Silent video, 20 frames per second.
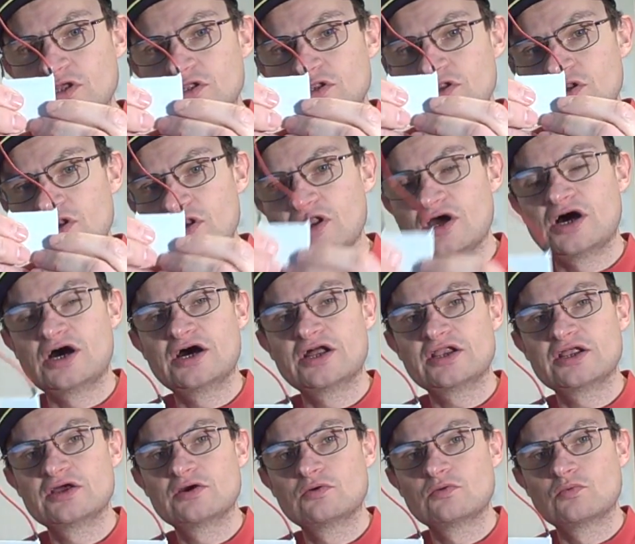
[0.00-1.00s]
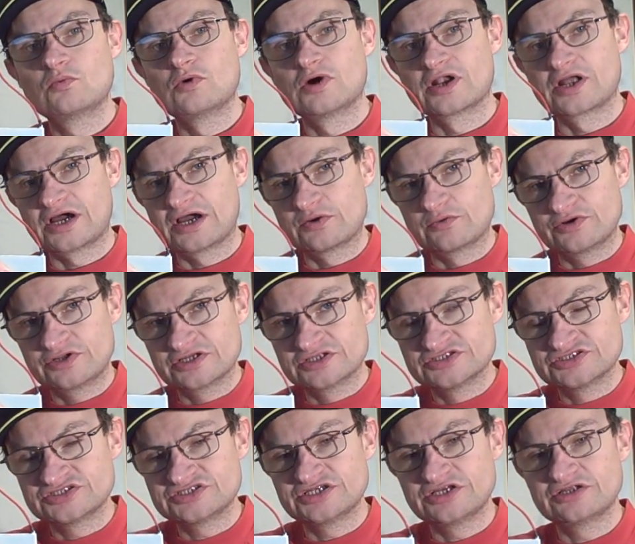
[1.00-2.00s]
not what I would
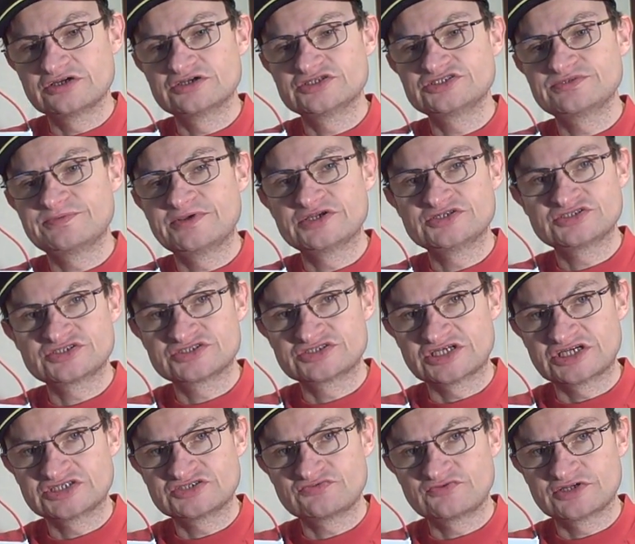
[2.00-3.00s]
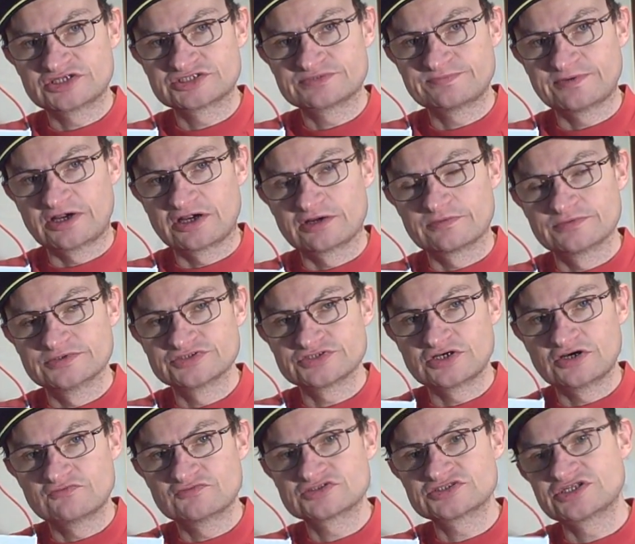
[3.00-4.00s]
consider to be a successful experiment.
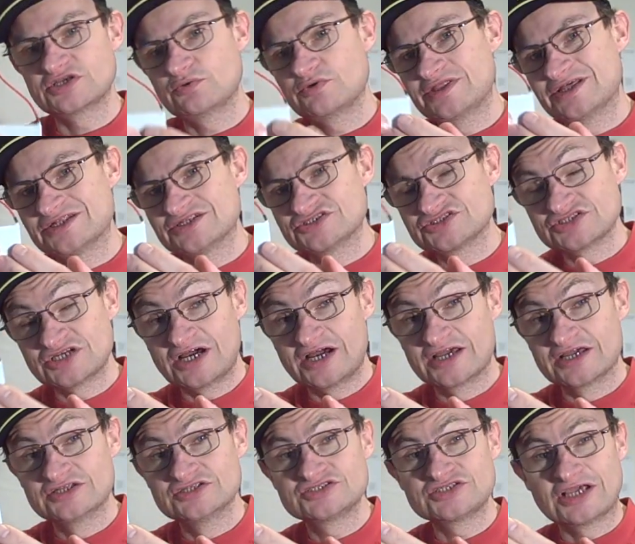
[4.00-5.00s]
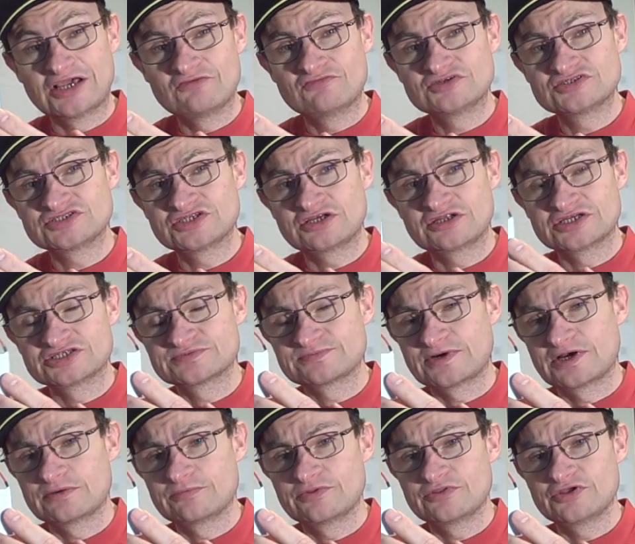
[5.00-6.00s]
Obviously within science, every single
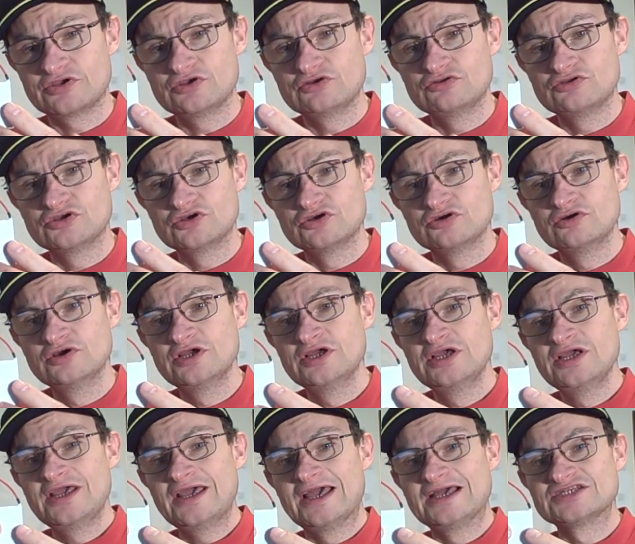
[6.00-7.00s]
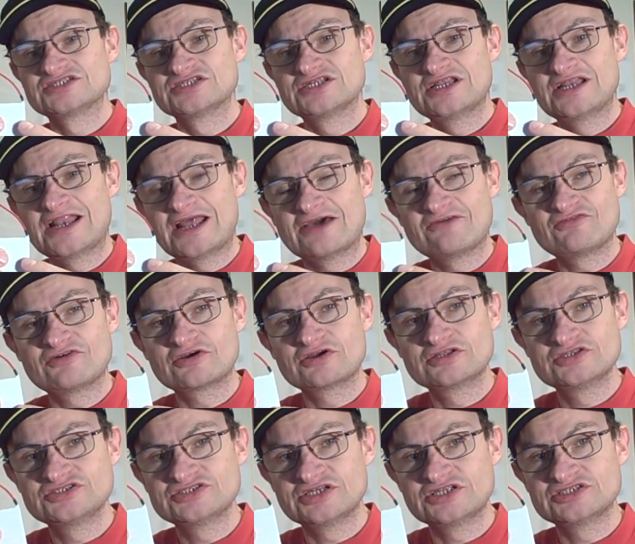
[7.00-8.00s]
experiment that you do is never
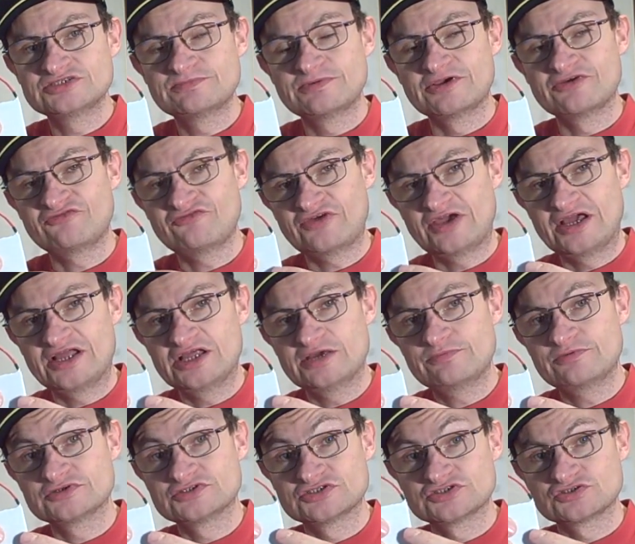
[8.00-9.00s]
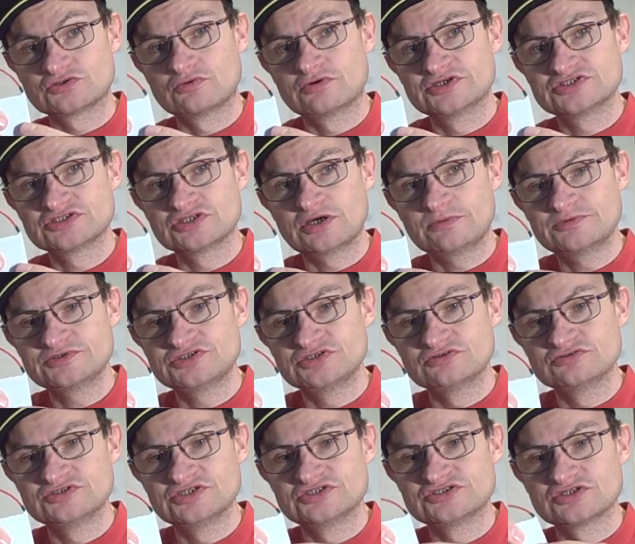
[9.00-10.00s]
considered to be a failure because it's always an
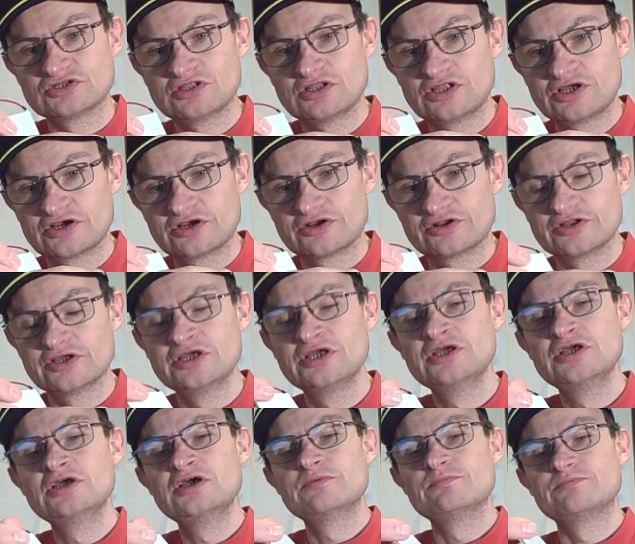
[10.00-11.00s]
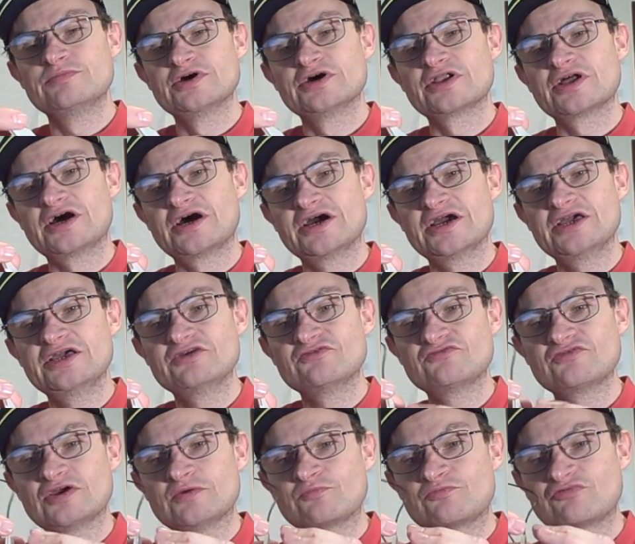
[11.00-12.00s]
opportunity to learn. But
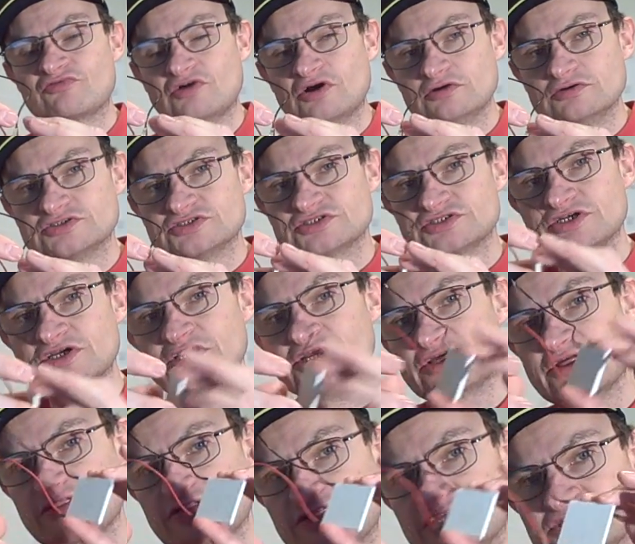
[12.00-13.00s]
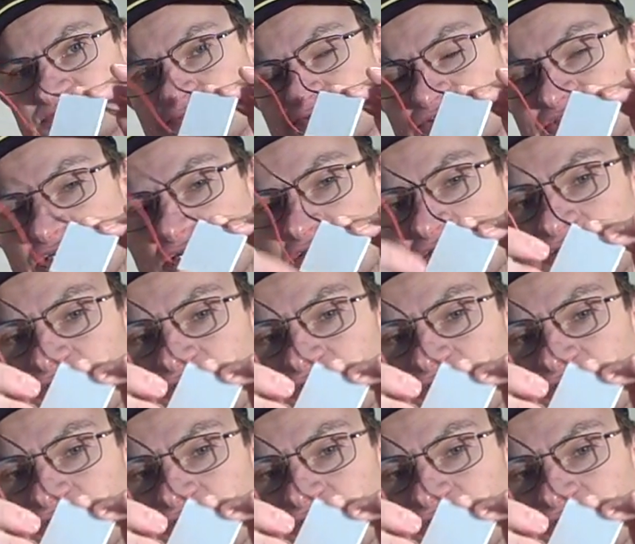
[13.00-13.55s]
I've approached this particular